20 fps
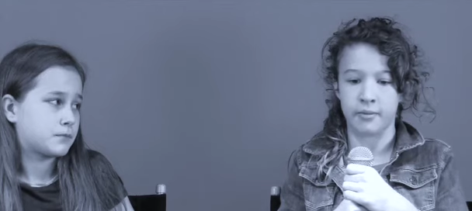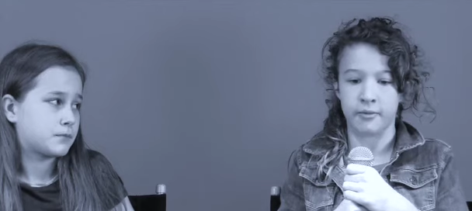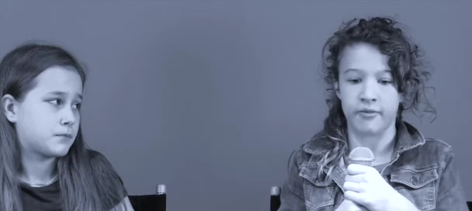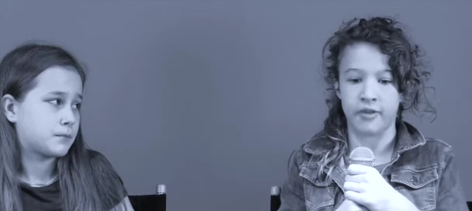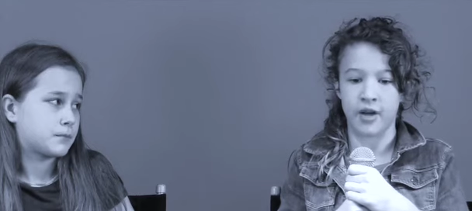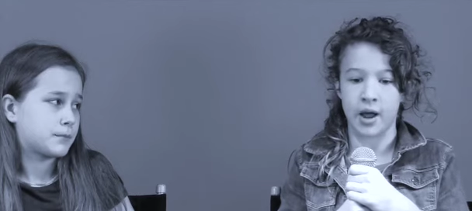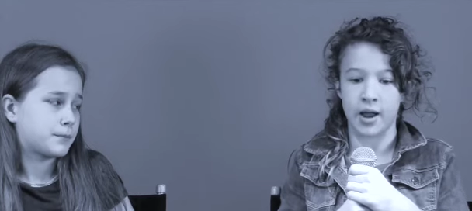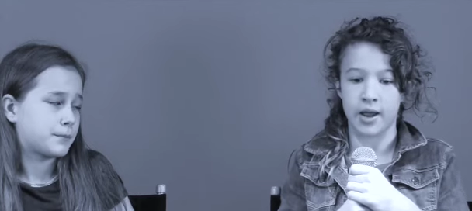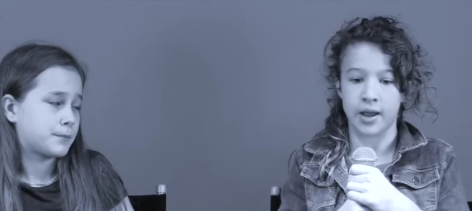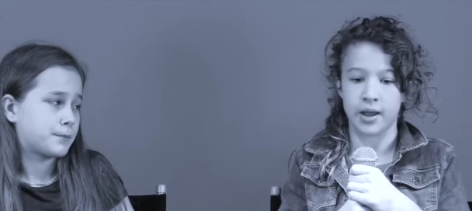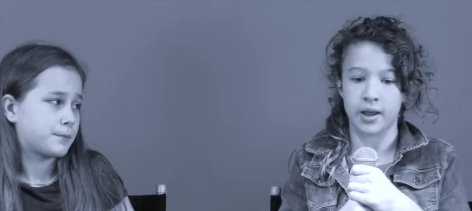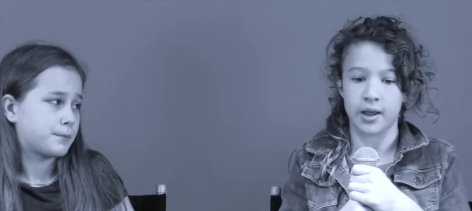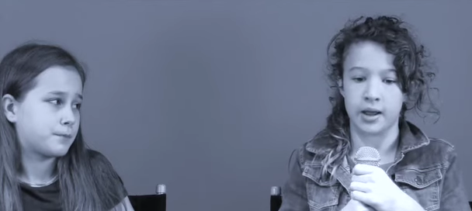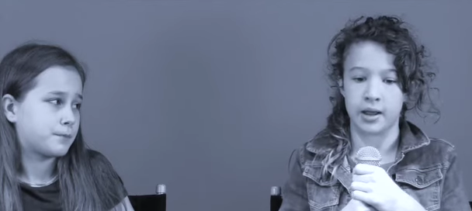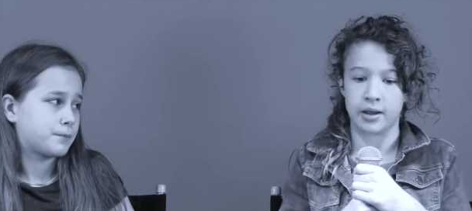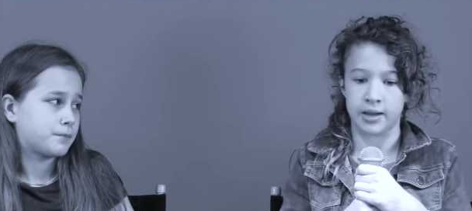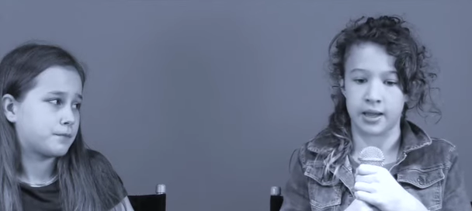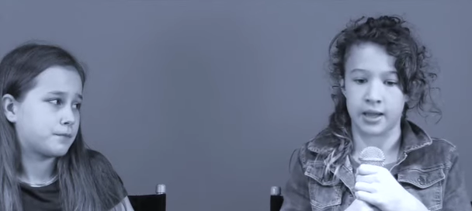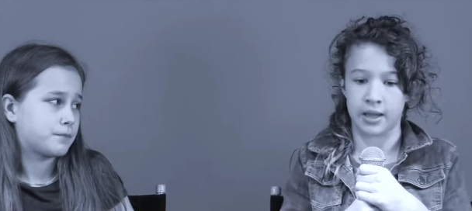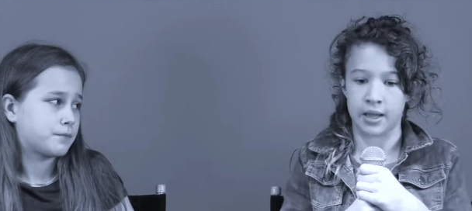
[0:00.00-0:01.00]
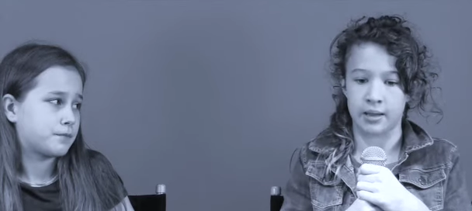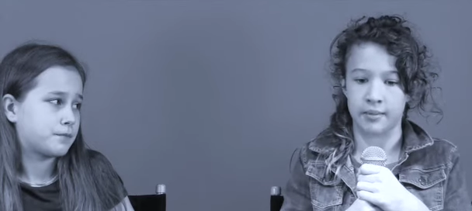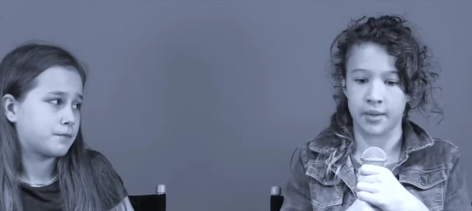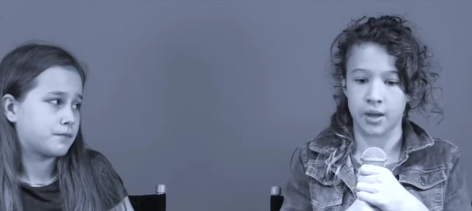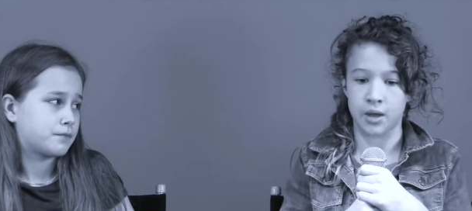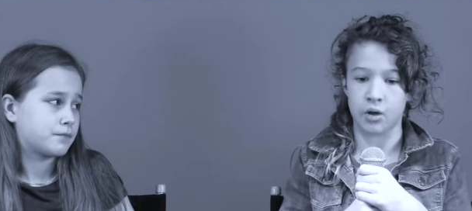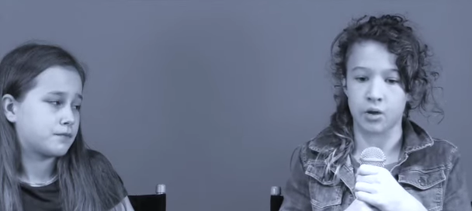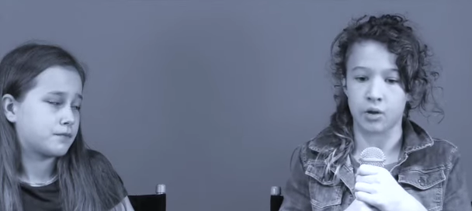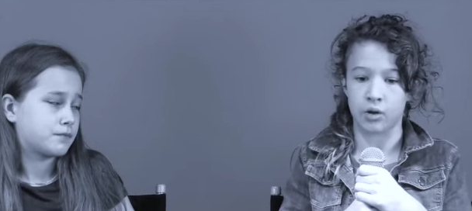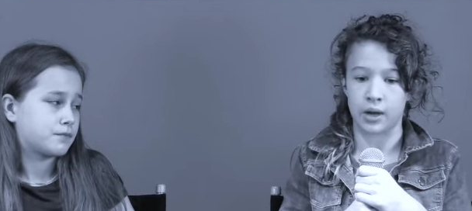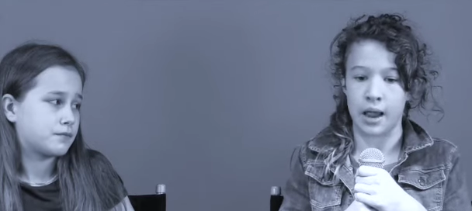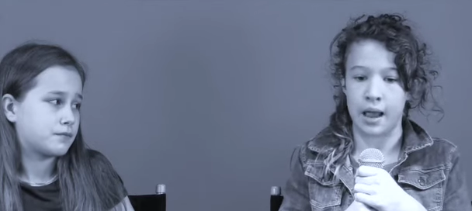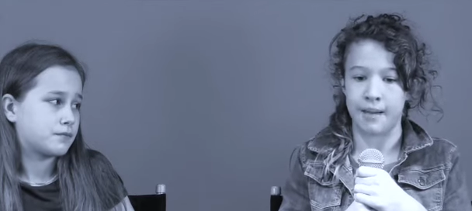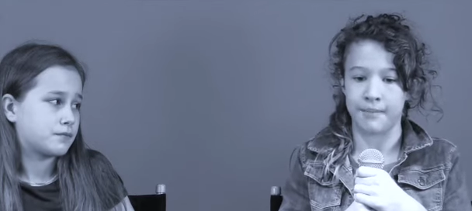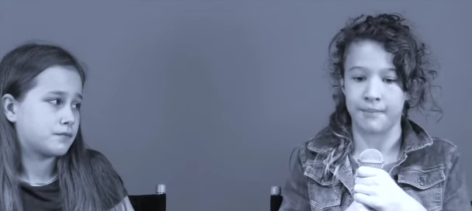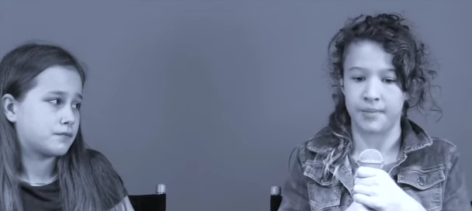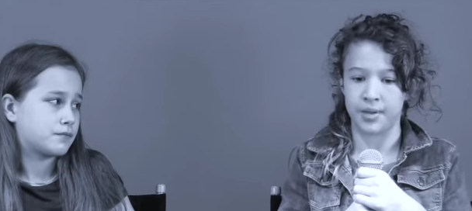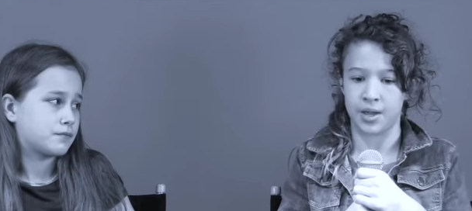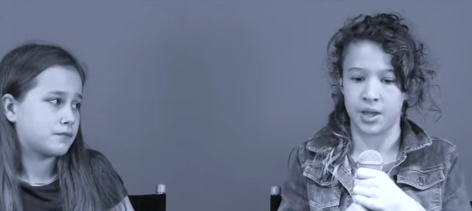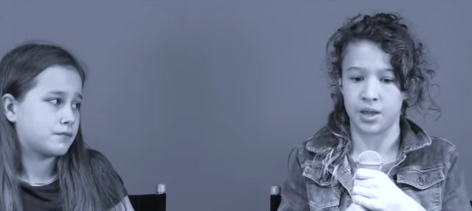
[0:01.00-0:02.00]
Speaker 1: via an email or
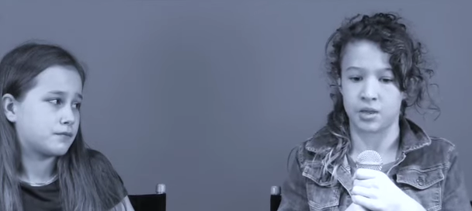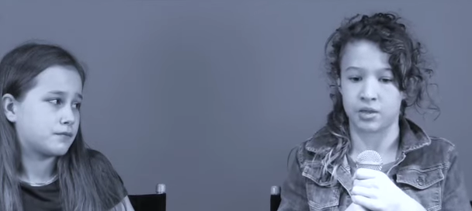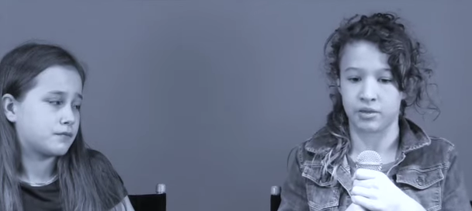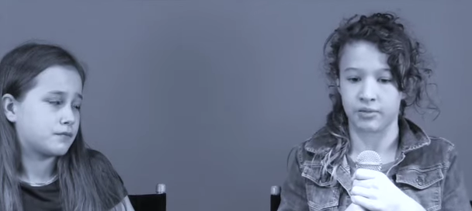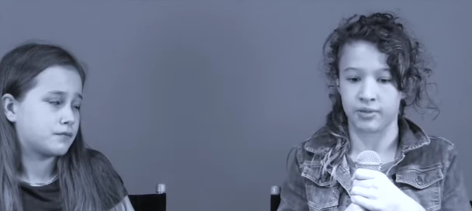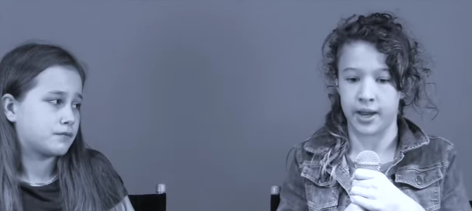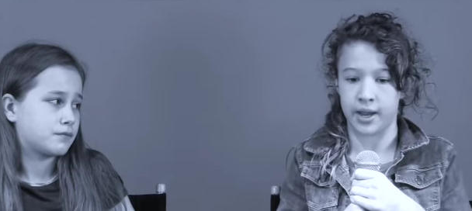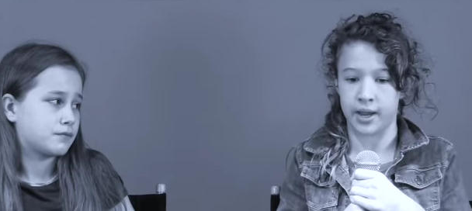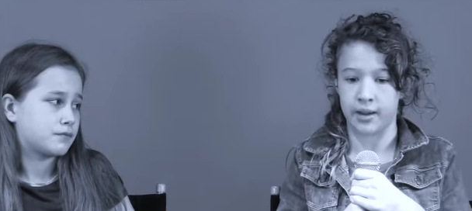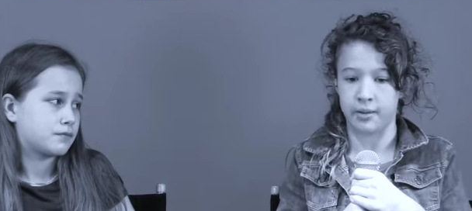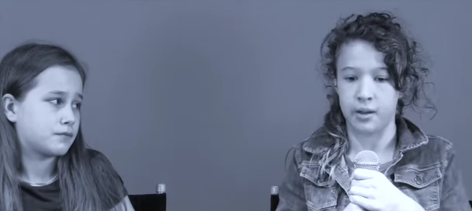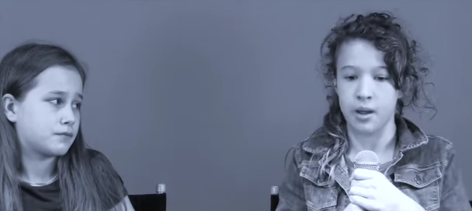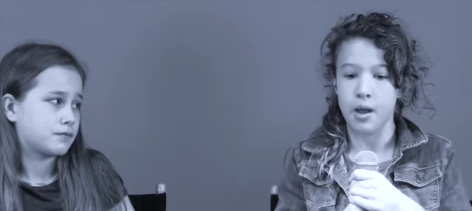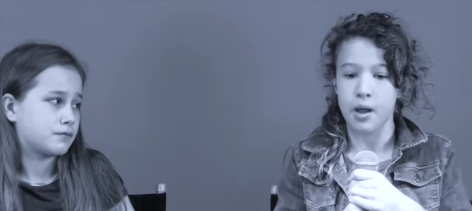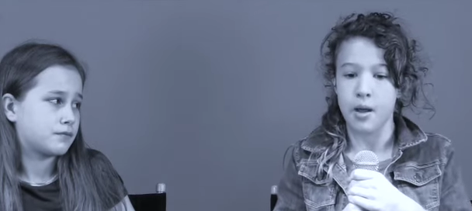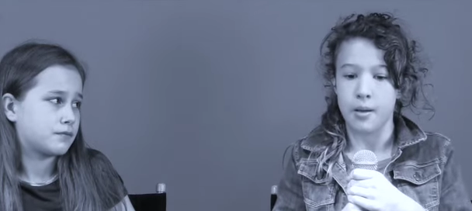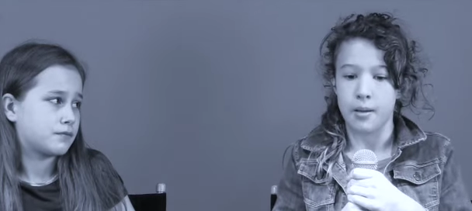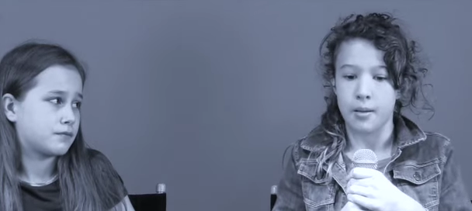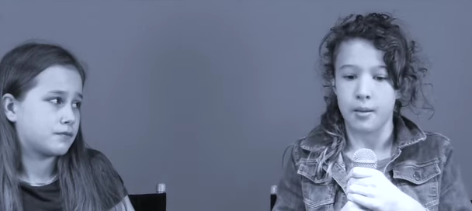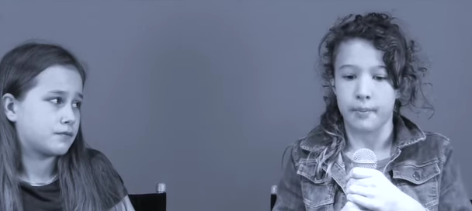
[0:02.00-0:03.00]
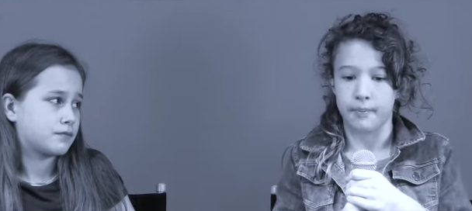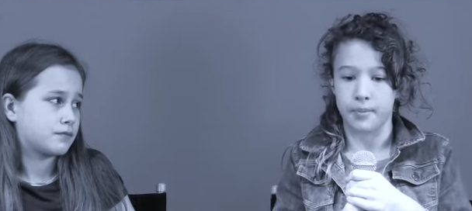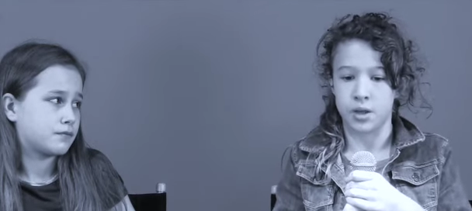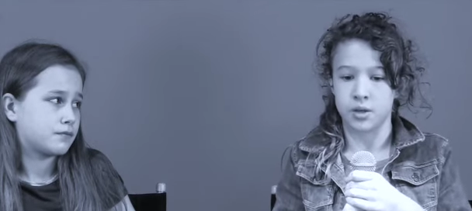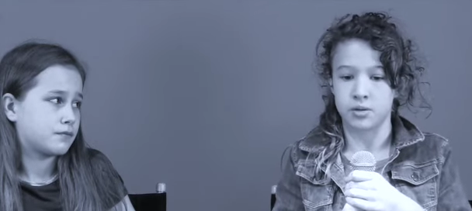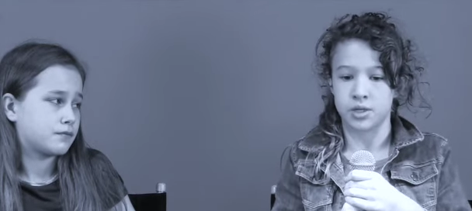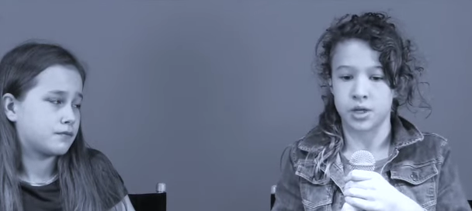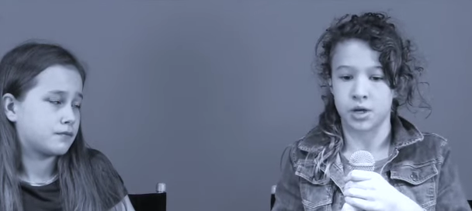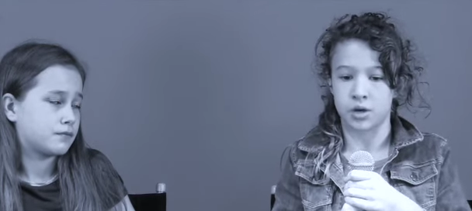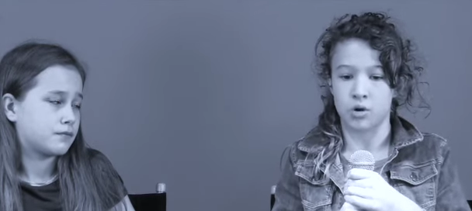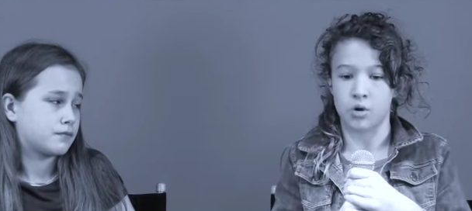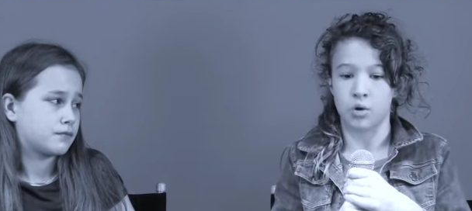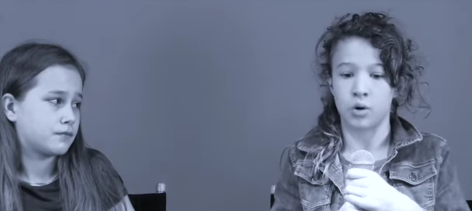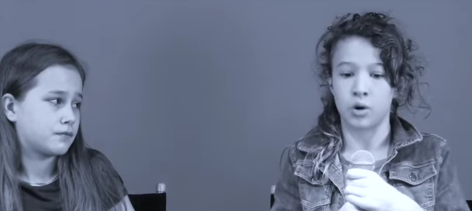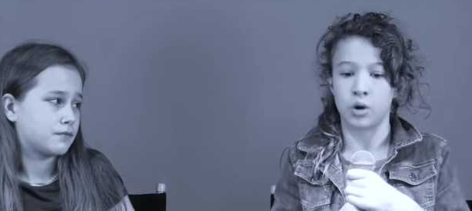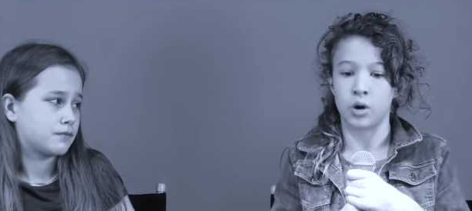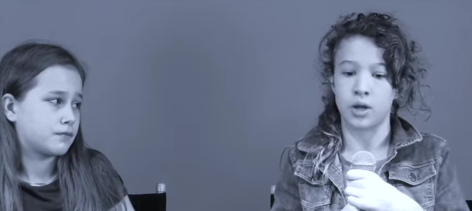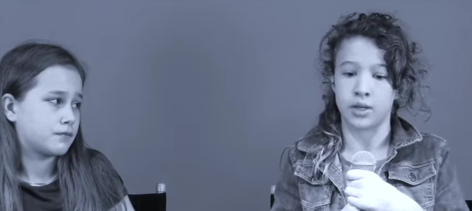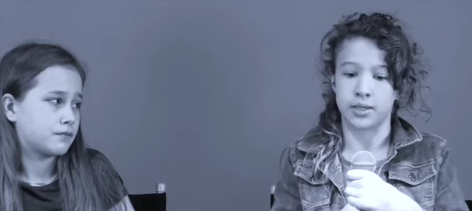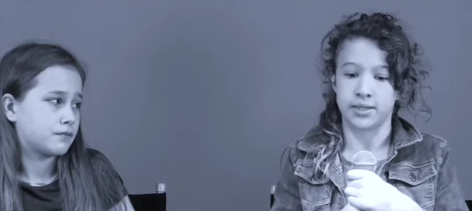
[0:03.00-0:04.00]
MP3 music
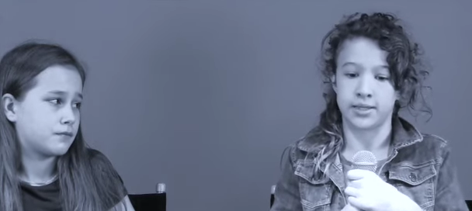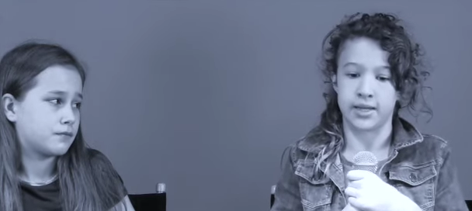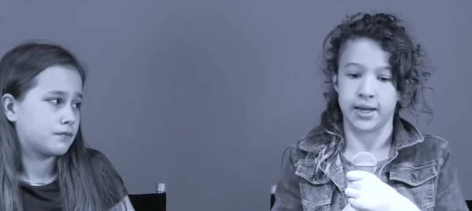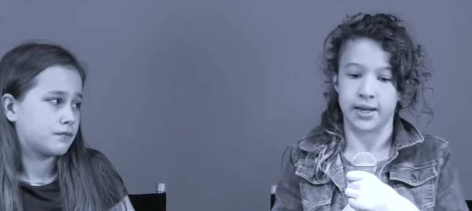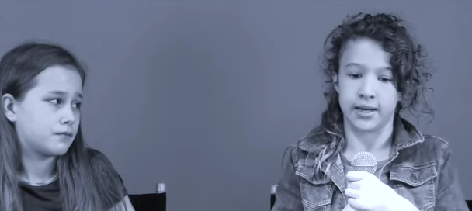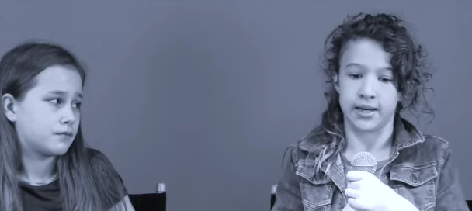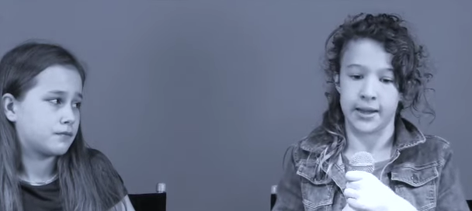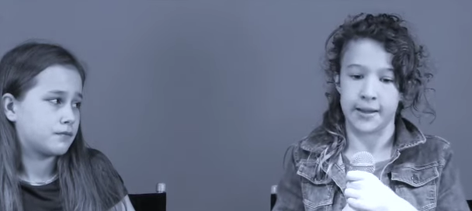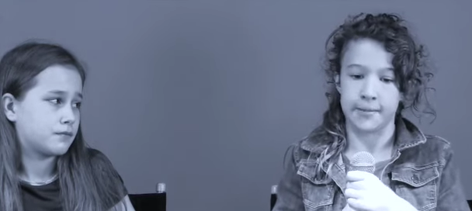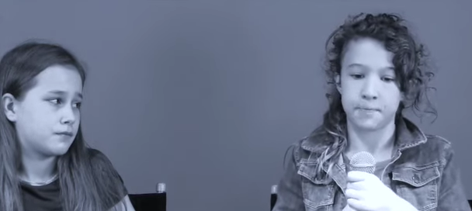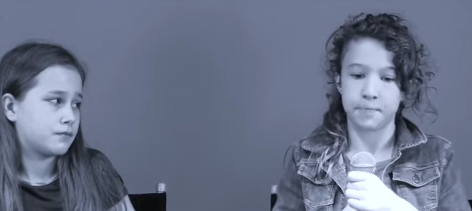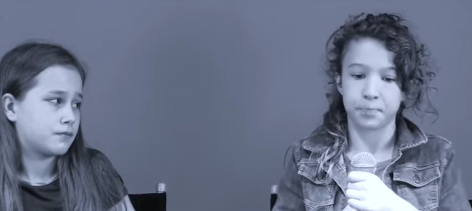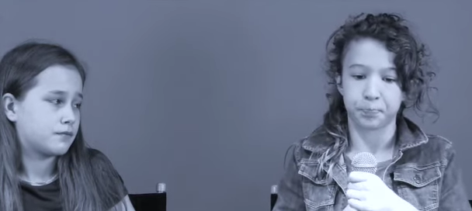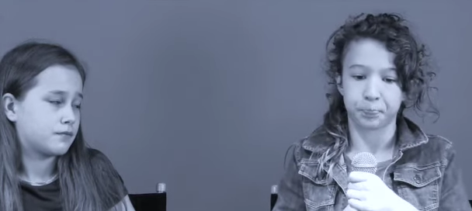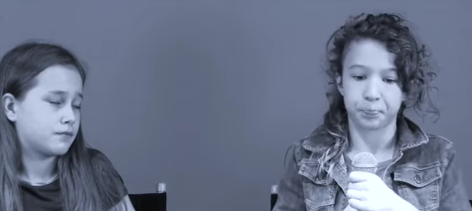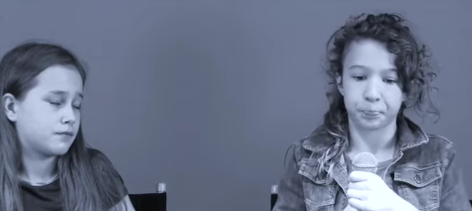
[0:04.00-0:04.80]
or on CD.